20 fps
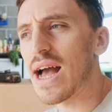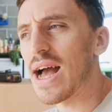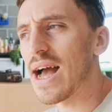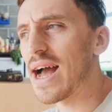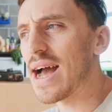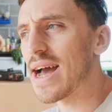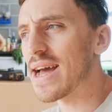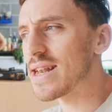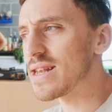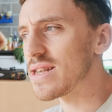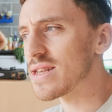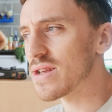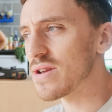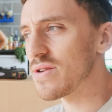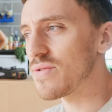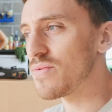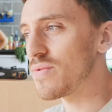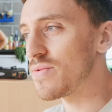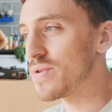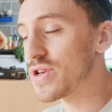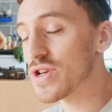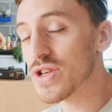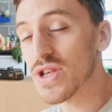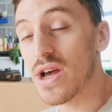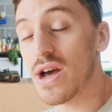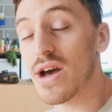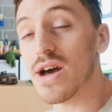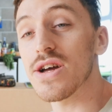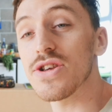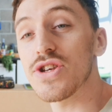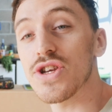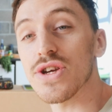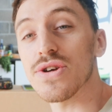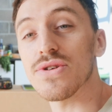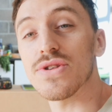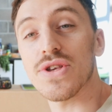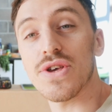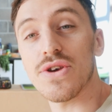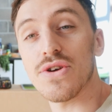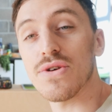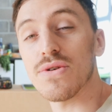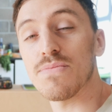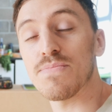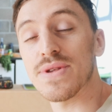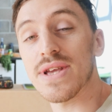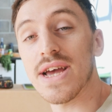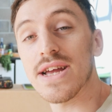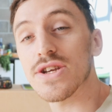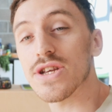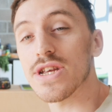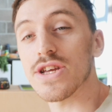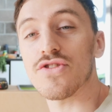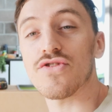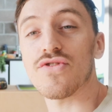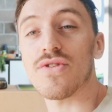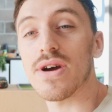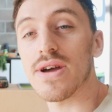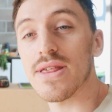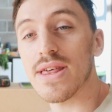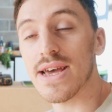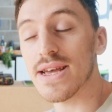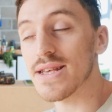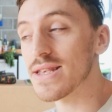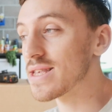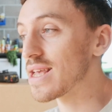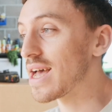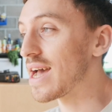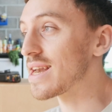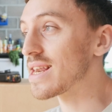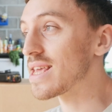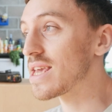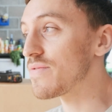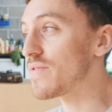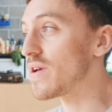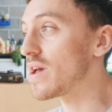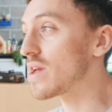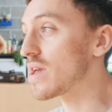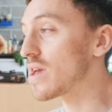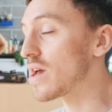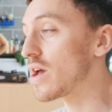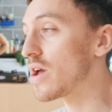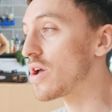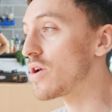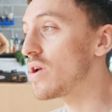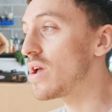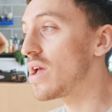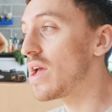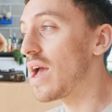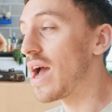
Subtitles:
And we just urge you to potentially try this and give it a go.